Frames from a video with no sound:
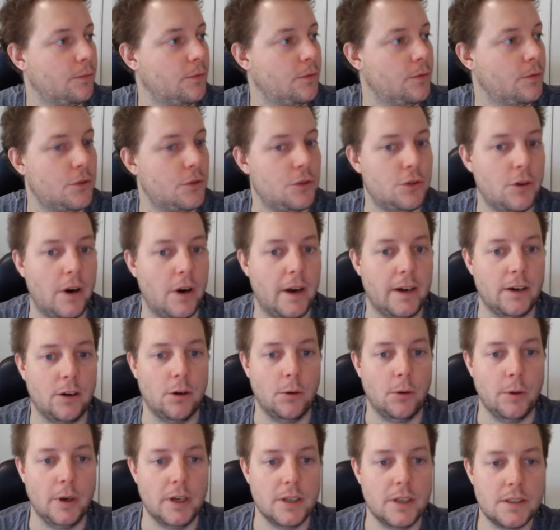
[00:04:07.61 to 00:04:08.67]

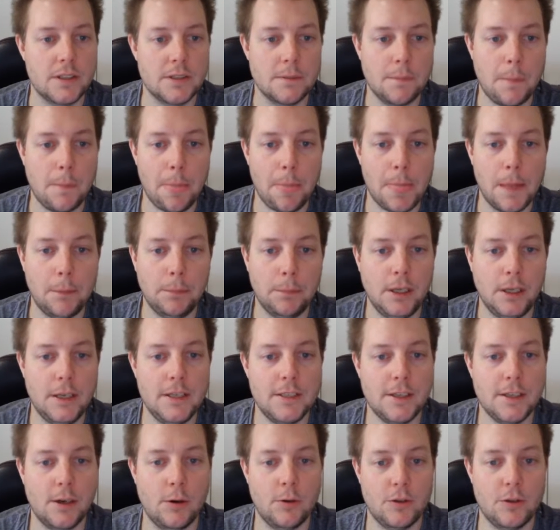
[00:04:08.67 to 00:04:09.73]
DragonOS, please
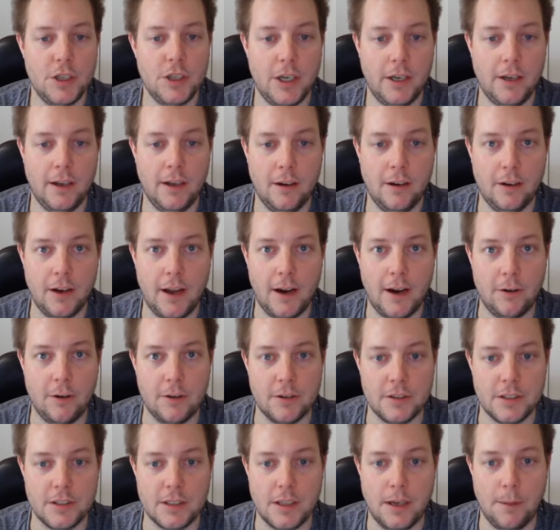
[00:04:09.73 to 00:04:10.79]
go and check out
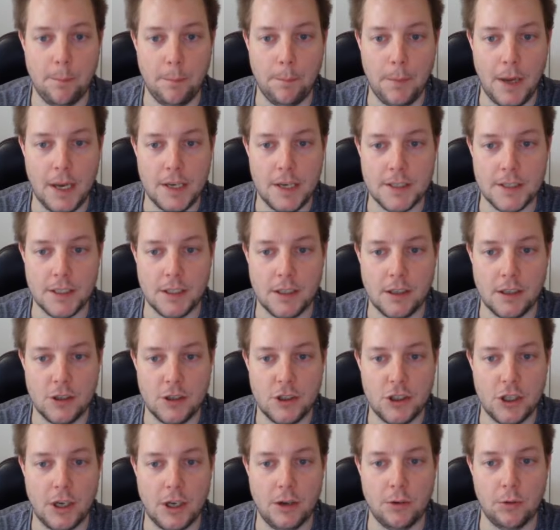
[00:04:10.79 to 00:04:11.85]
Aaron's amazing
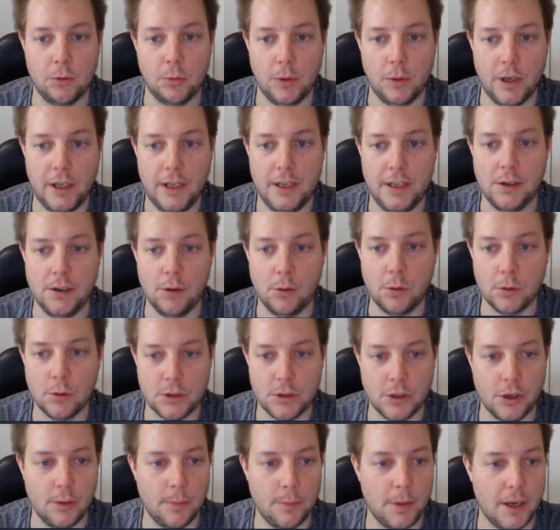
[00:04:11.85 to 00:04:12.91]
channel where he
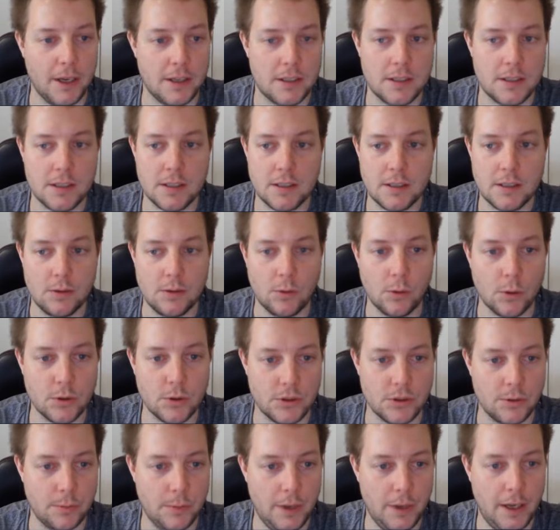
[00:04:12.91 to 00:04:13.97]
also makes
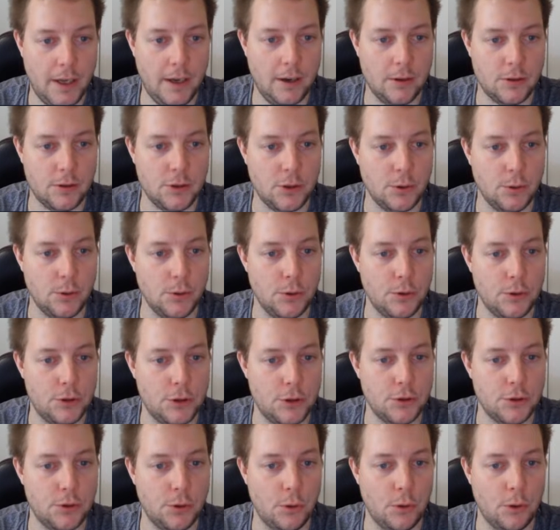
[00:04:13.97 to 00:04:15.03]
awesome how-to
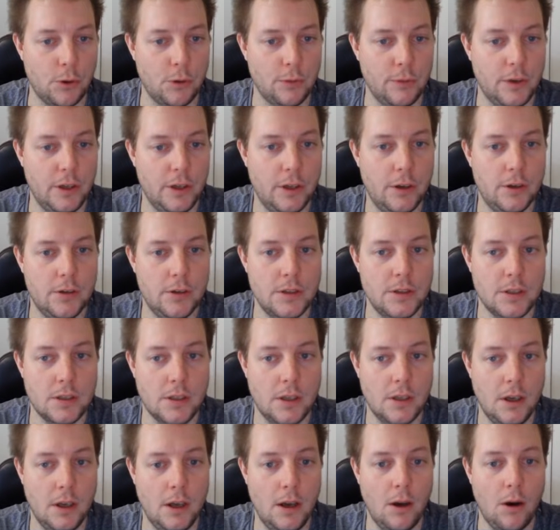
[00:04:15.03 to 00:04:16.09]
tutorial videos
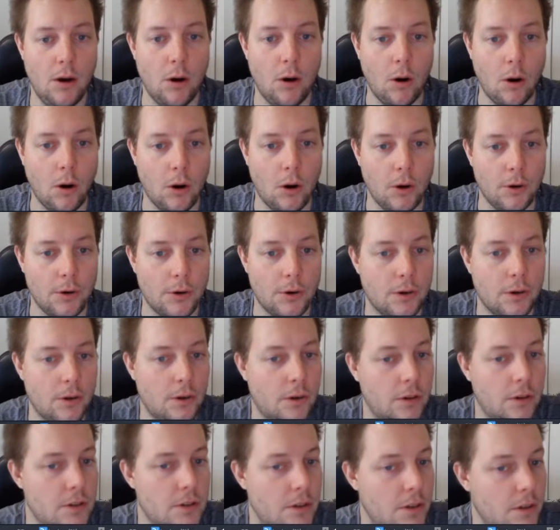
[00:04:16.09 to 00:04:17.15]
on
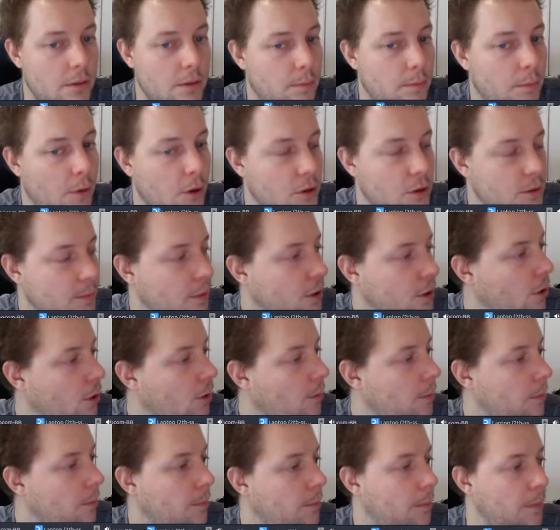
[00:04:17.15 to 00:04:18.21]

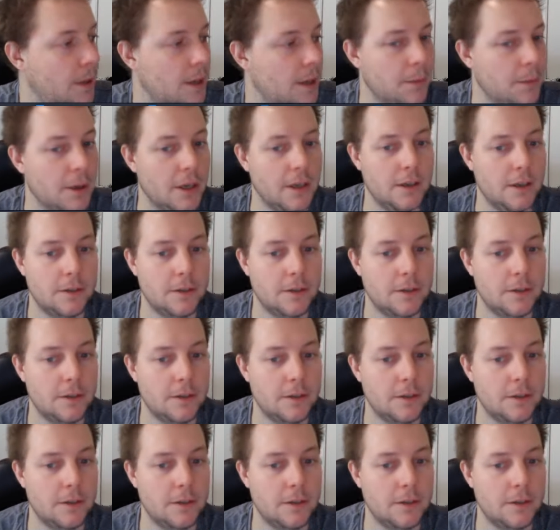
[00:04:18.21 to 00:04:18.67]
Osmocom-BB.